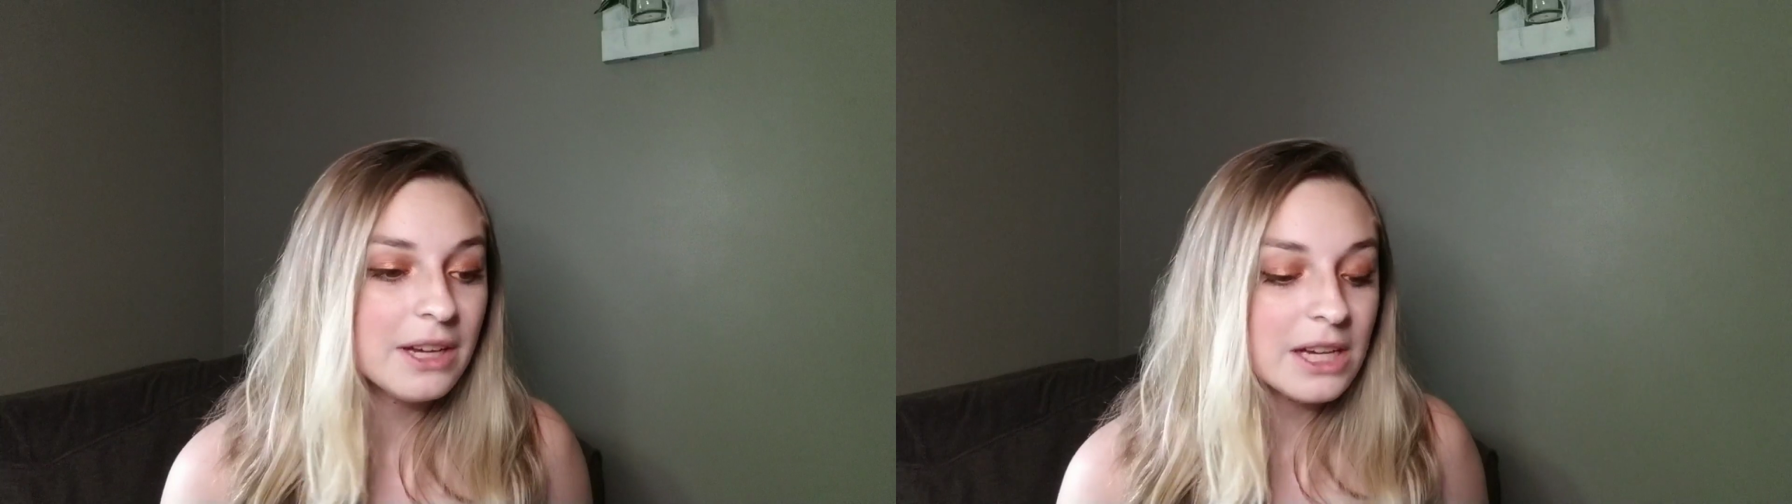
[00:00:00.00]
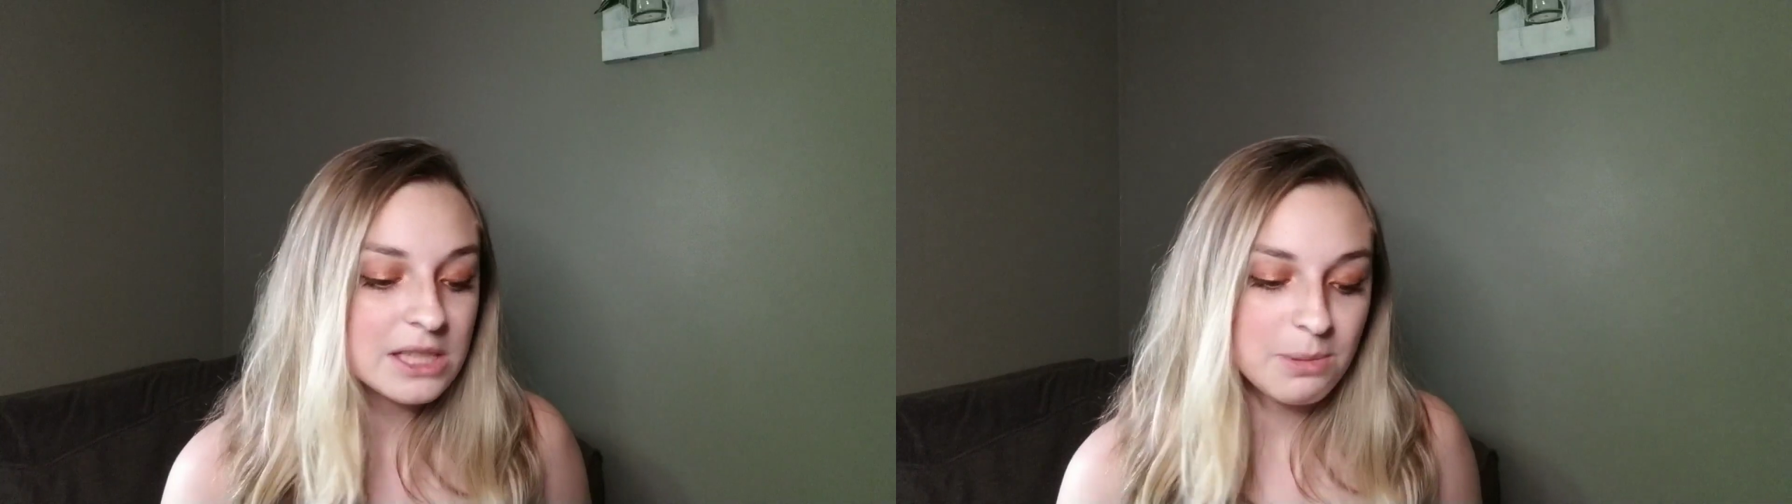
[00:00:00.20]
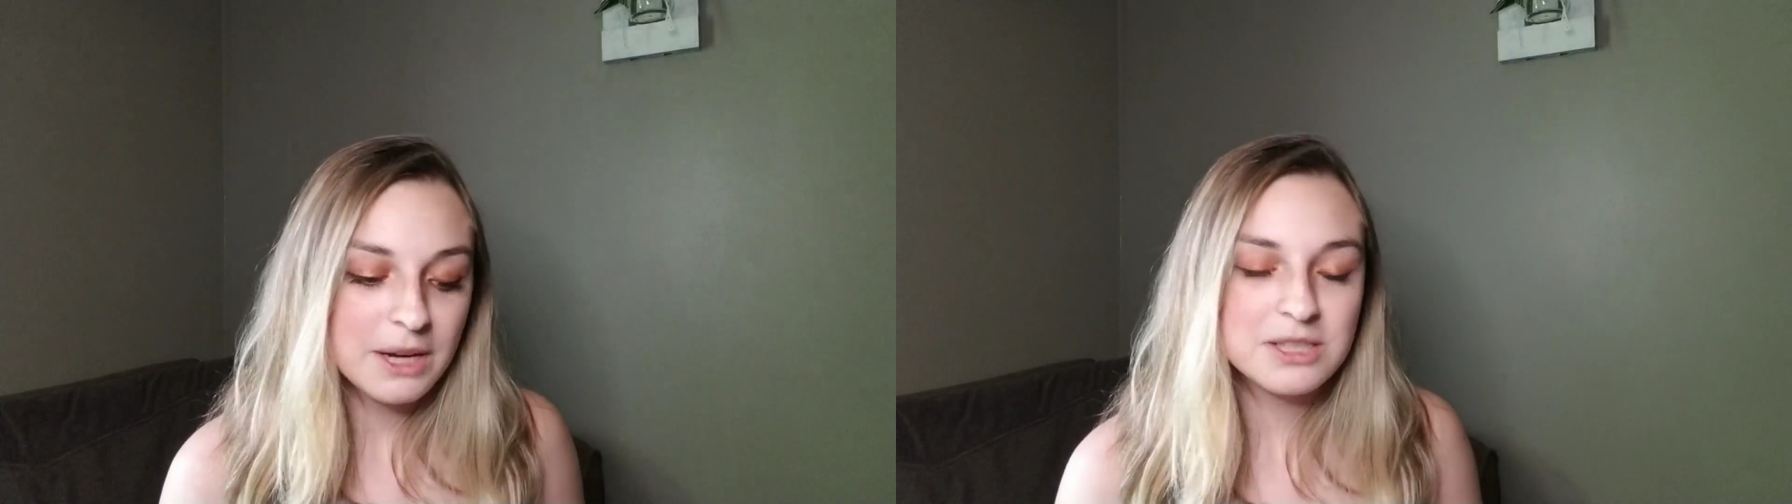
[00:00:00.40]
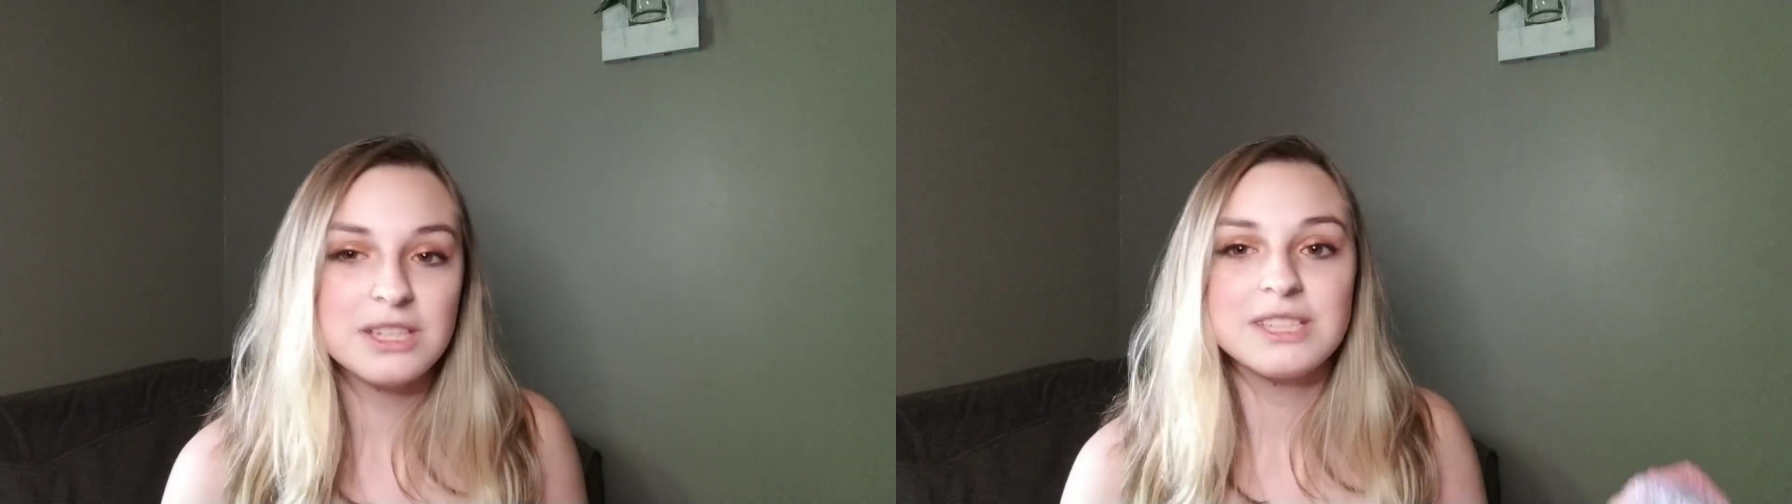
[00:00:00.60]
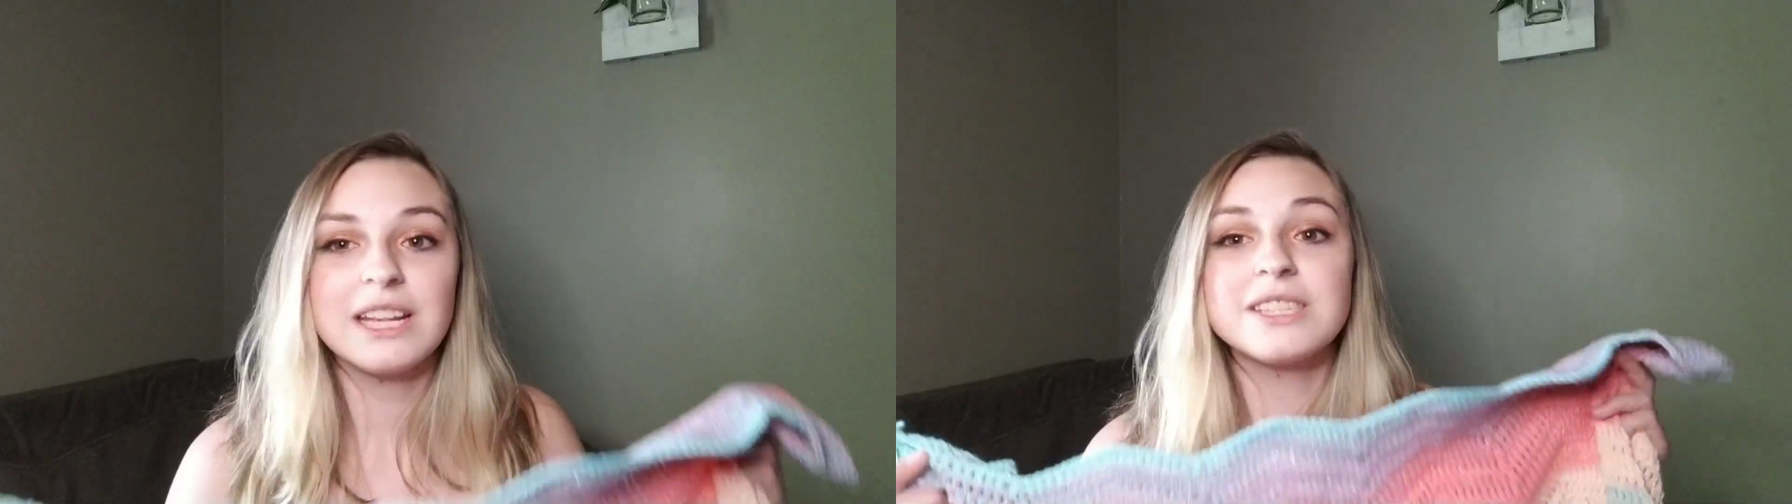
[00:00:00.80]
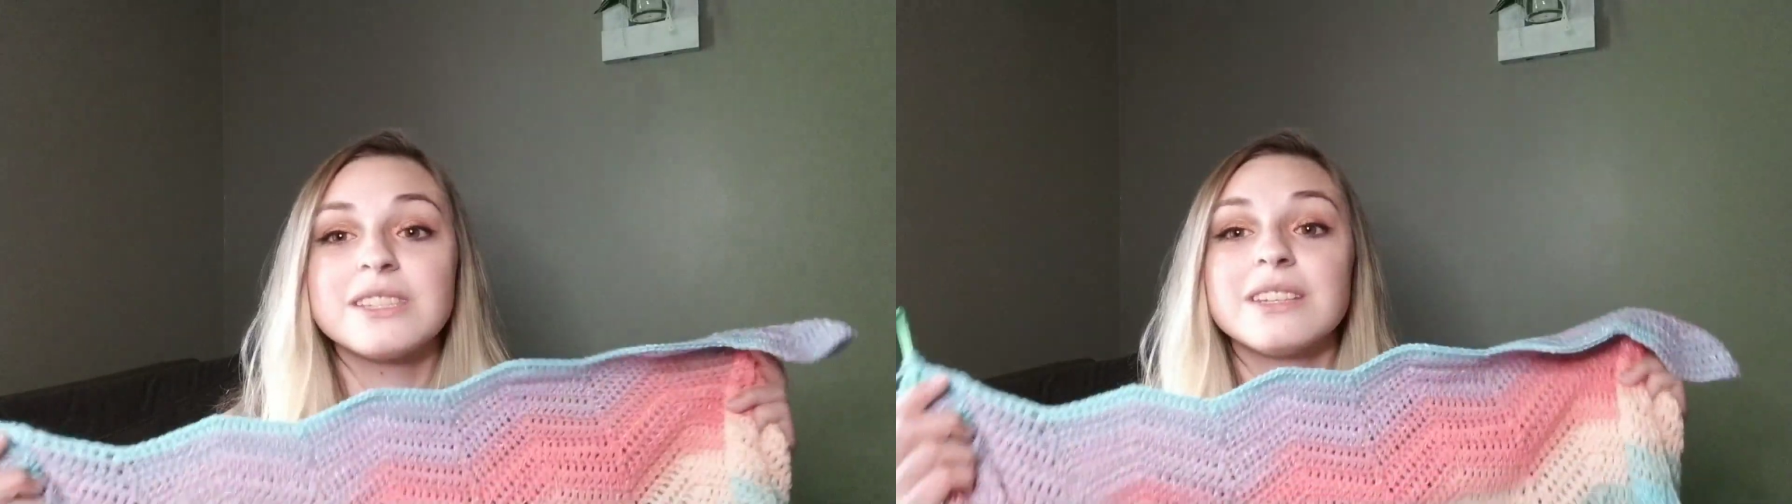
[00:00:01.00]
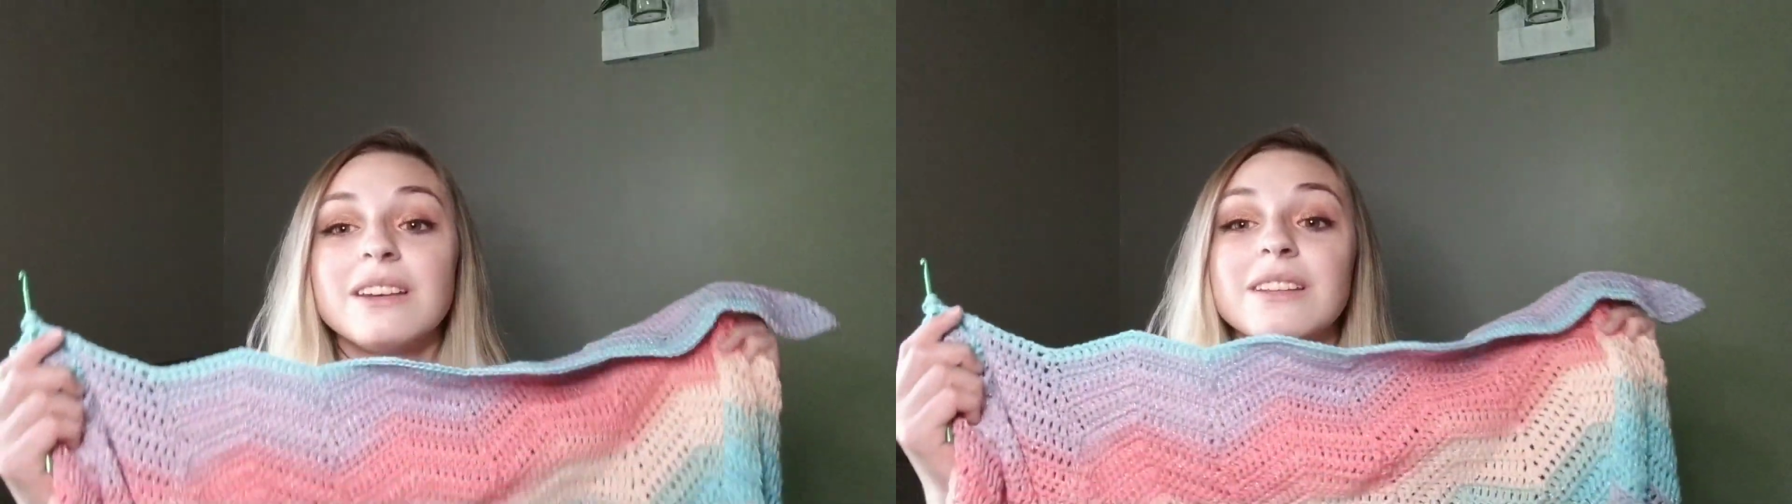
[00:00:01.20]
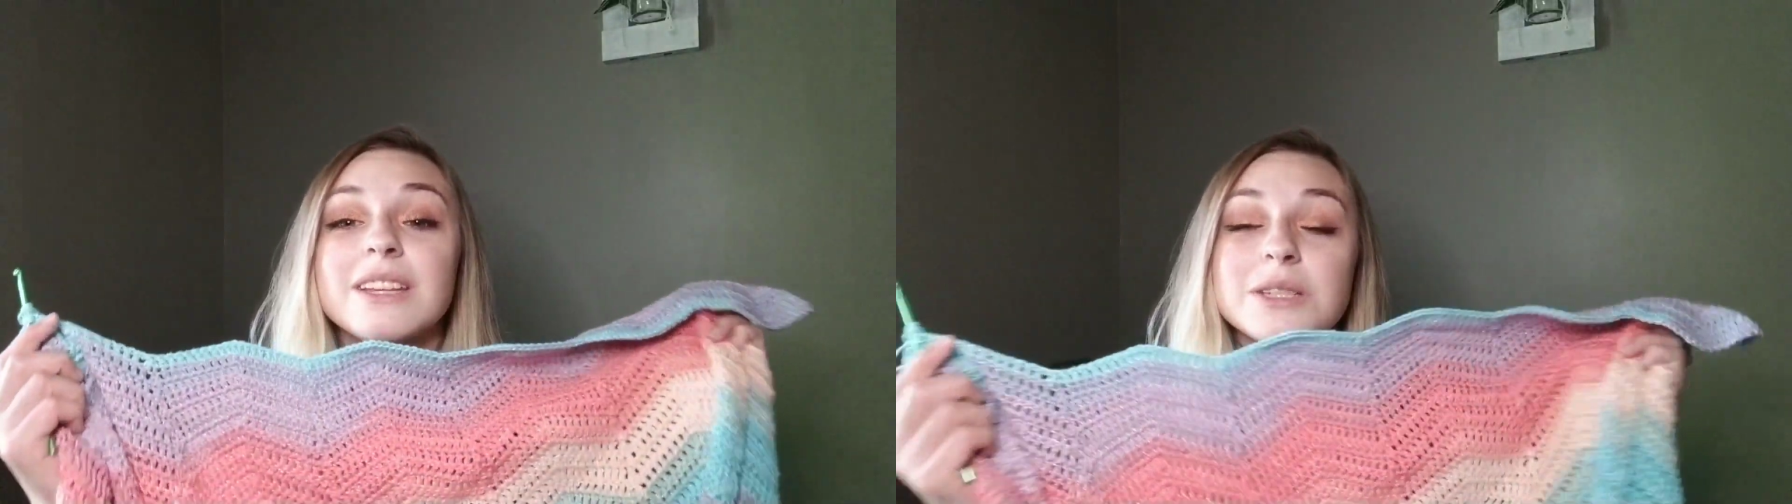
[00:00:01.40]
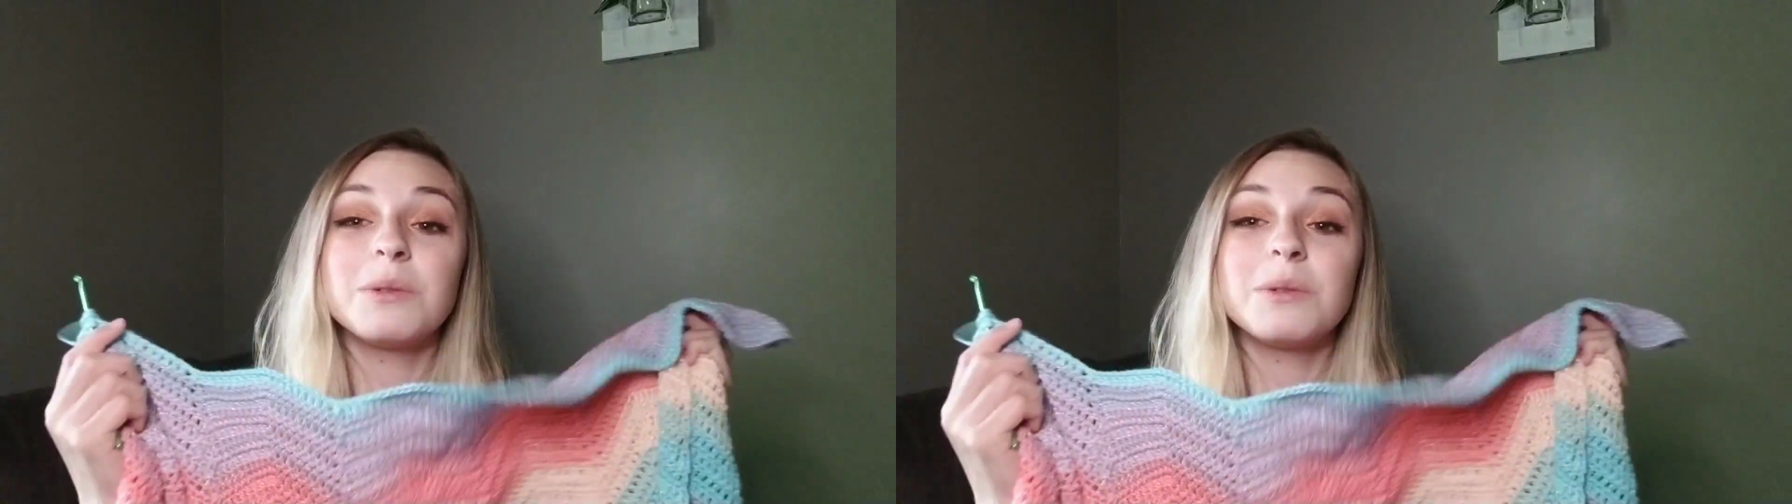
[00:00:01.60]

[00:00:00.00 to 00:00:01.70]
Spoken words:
especially since this